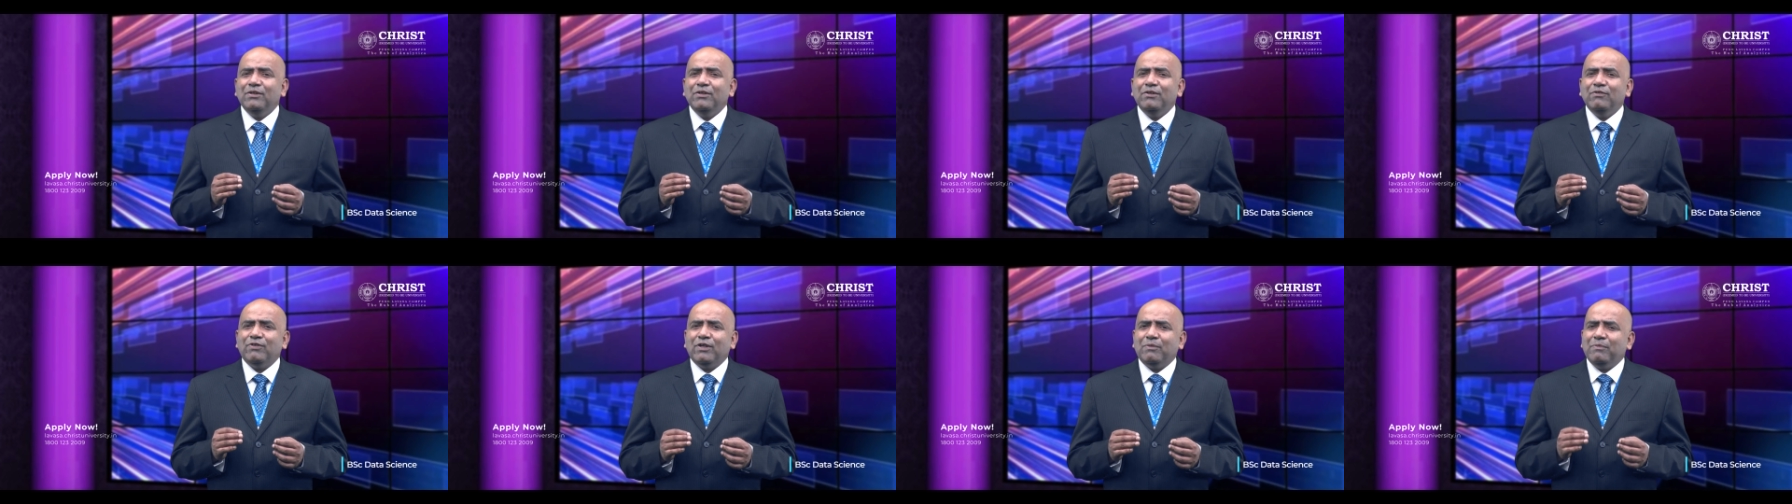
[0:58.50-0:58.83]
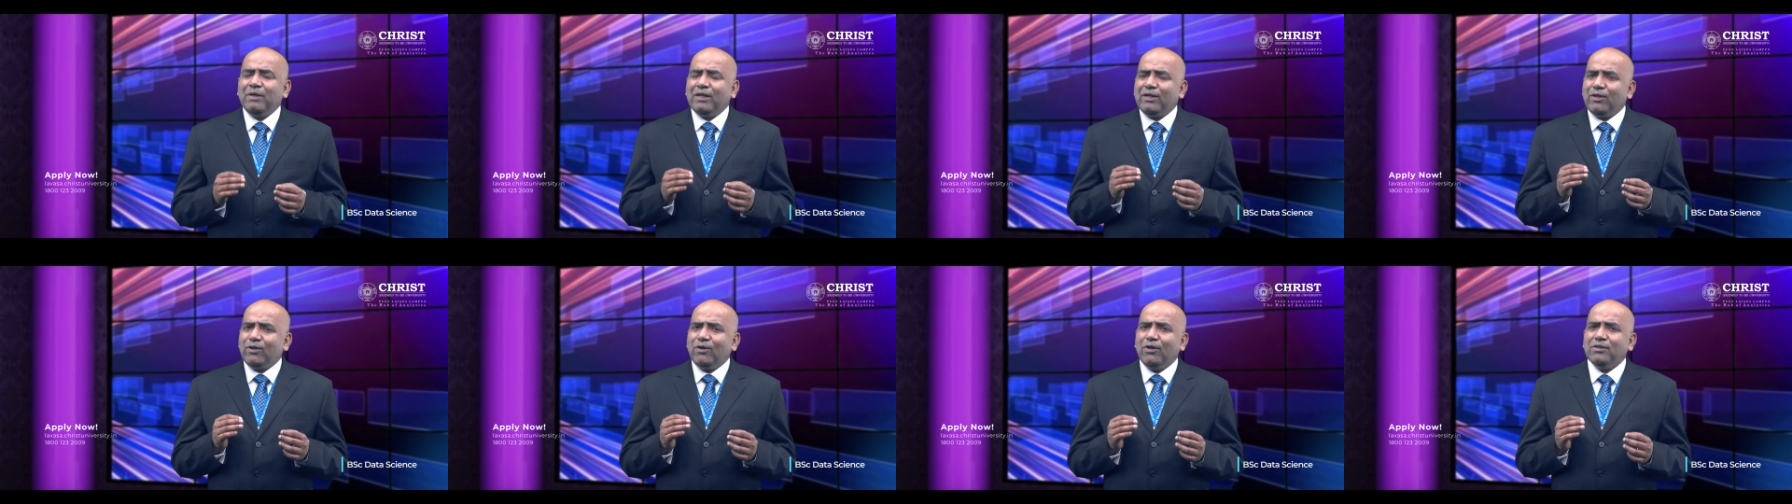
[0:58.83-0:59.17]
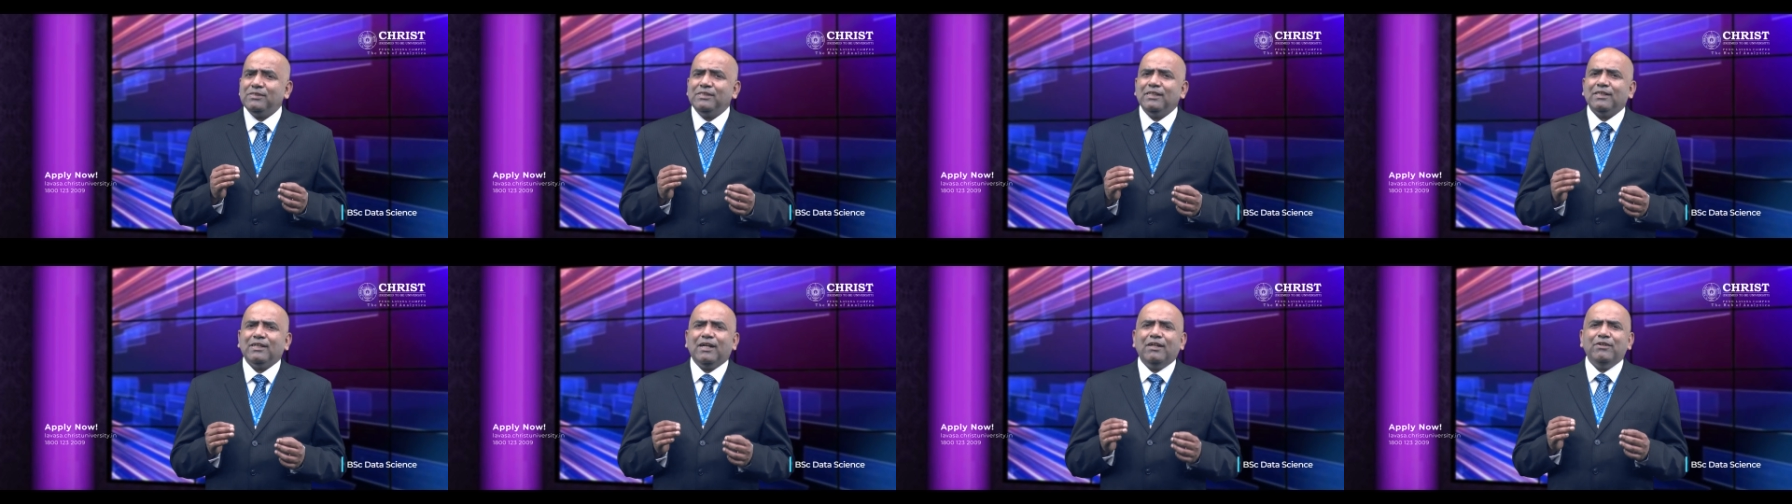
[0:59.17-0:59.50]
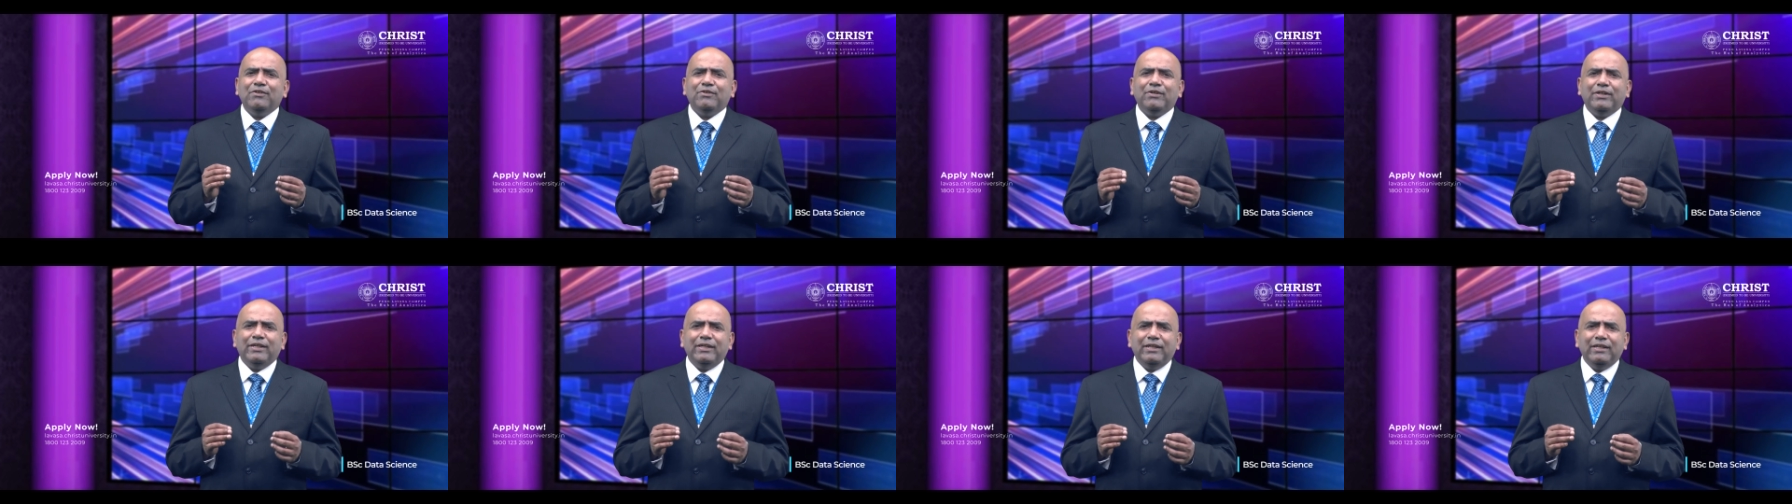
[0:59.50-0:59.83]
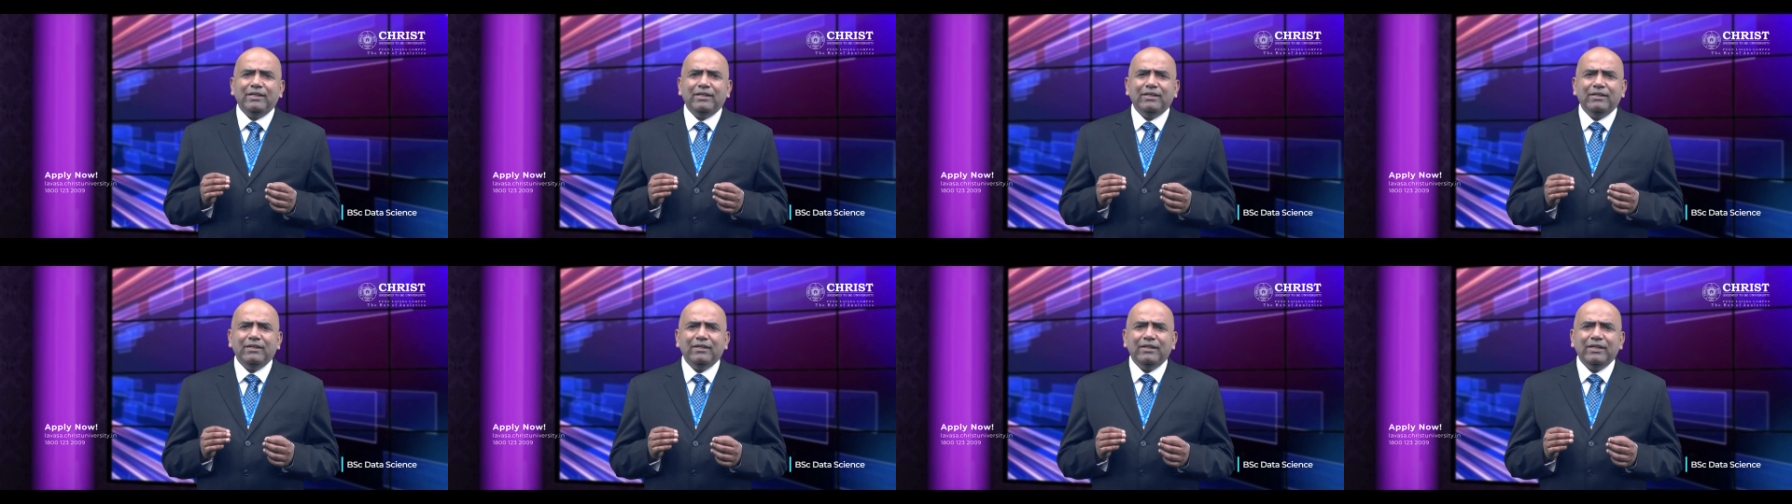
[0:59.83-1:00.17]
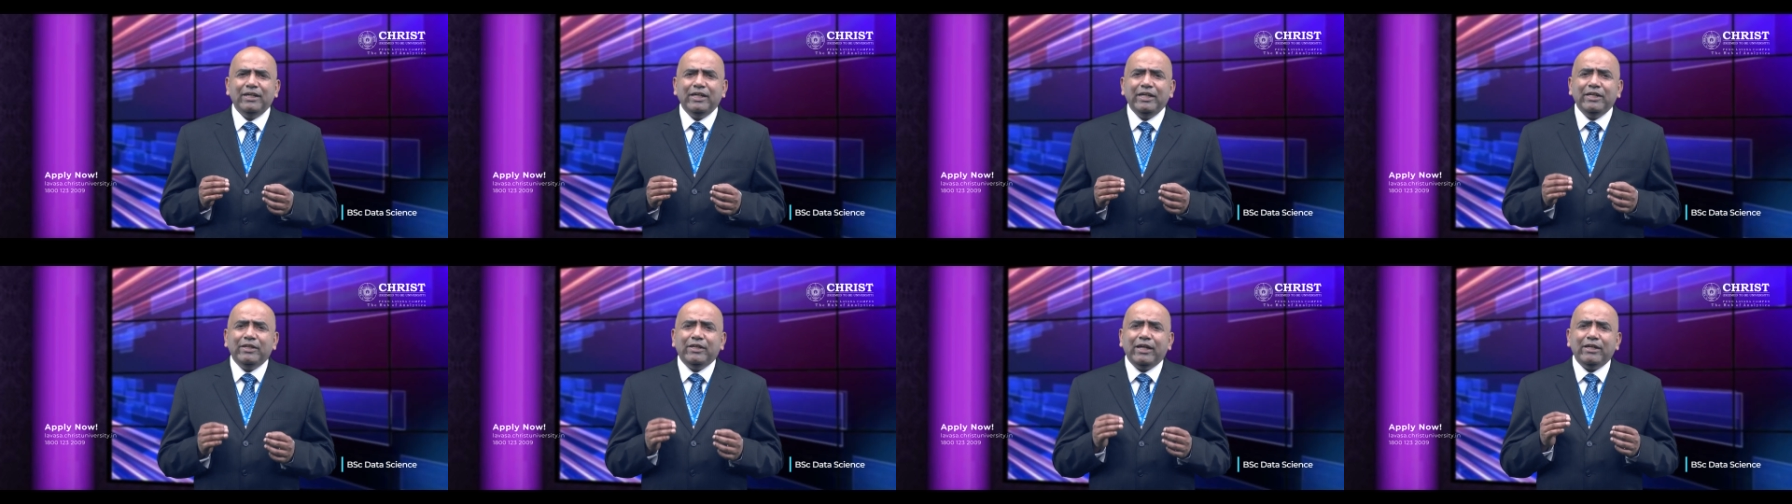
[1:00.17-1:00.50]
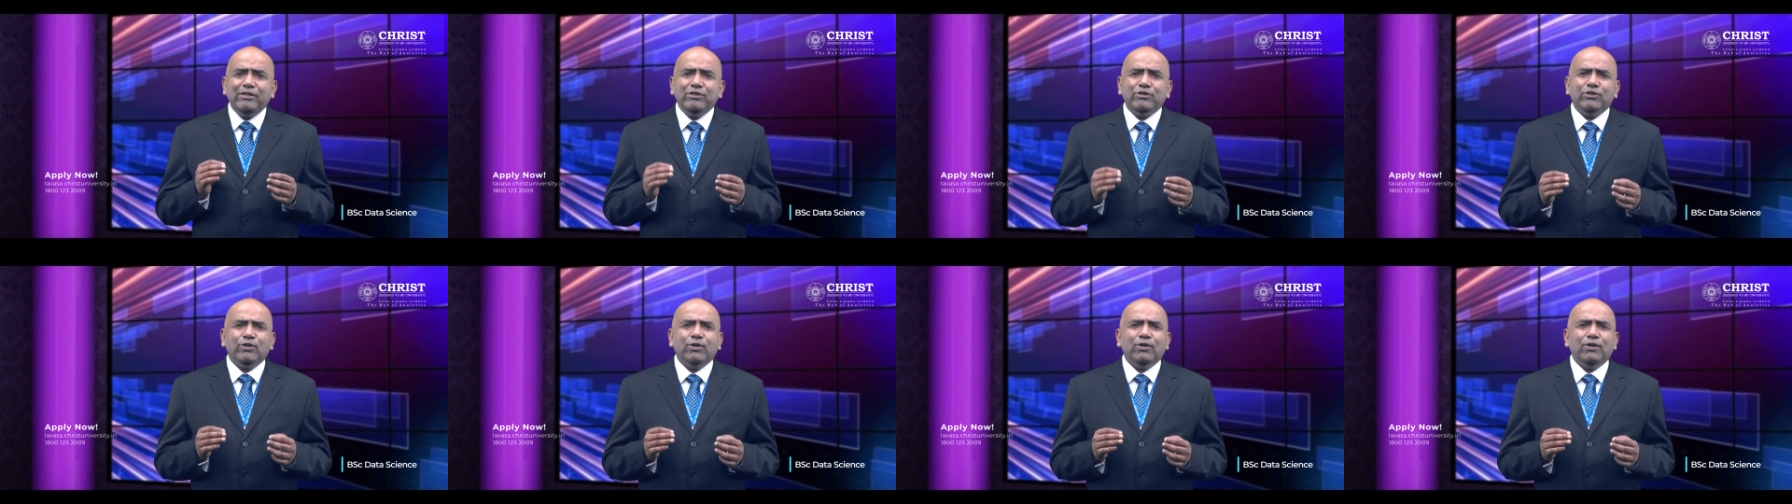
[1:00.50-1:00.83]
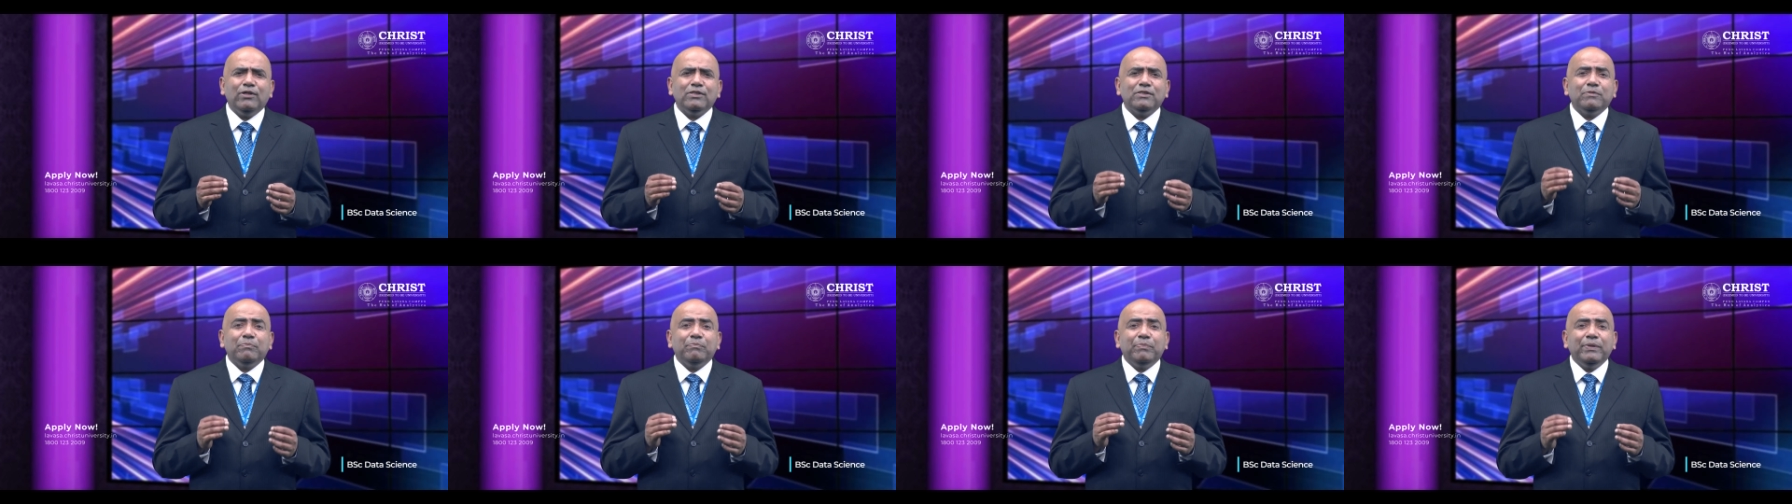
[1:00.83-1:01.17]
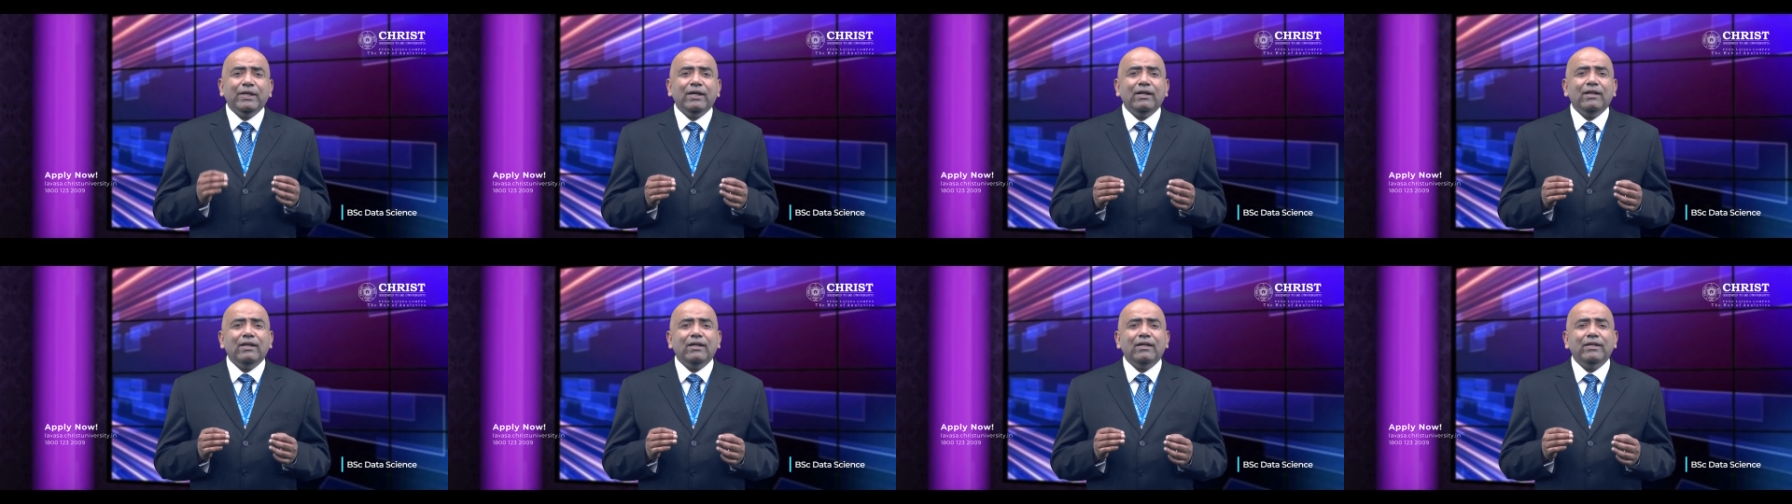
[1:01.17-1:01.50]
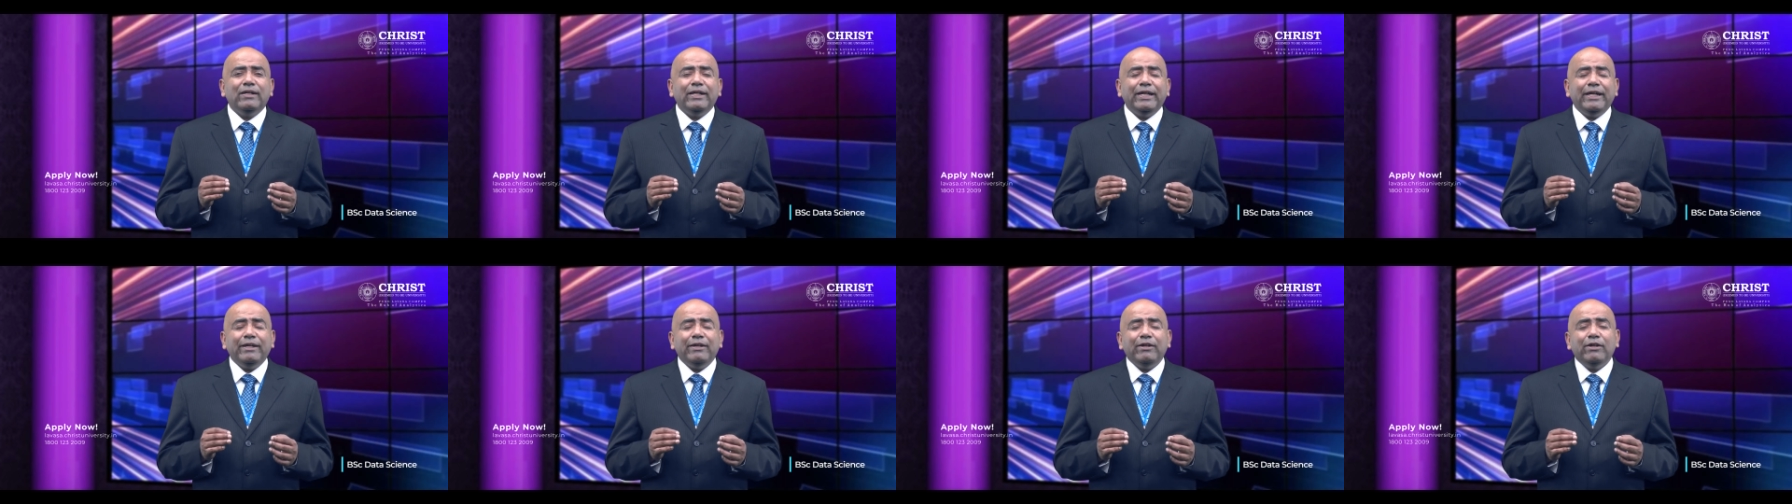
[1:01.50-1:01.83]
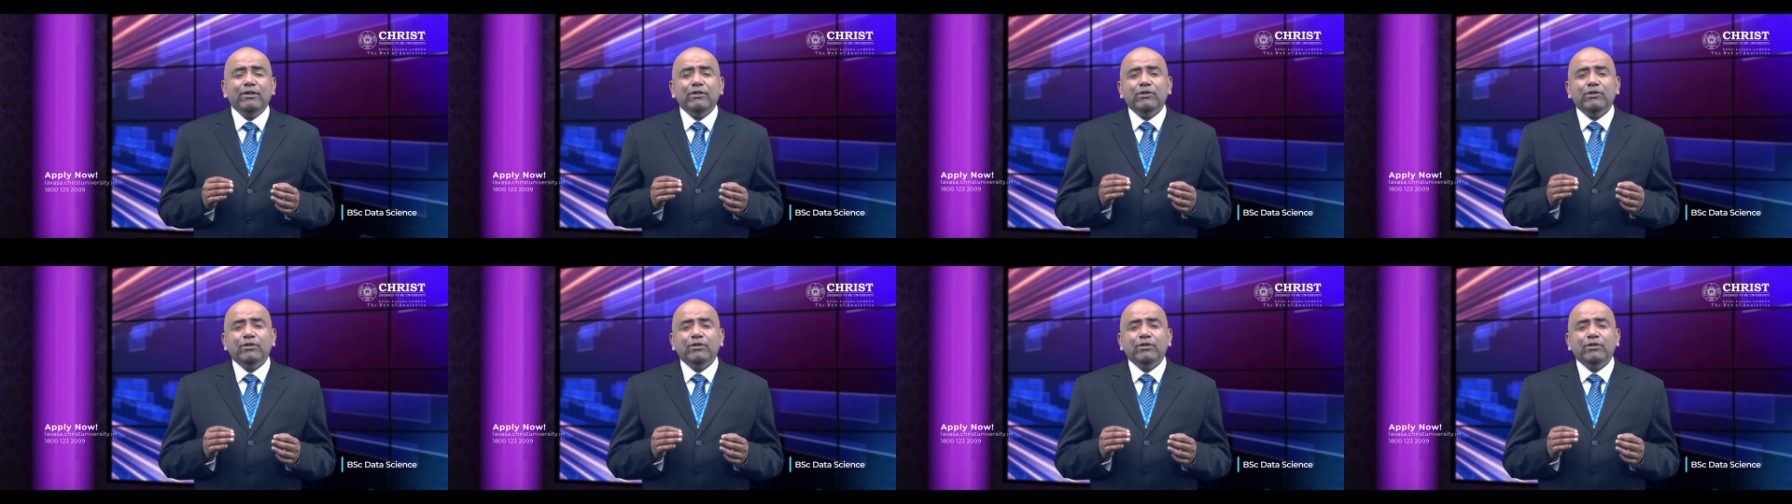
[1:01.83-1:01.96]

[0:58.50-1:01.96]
from across the country, it ensures peer learning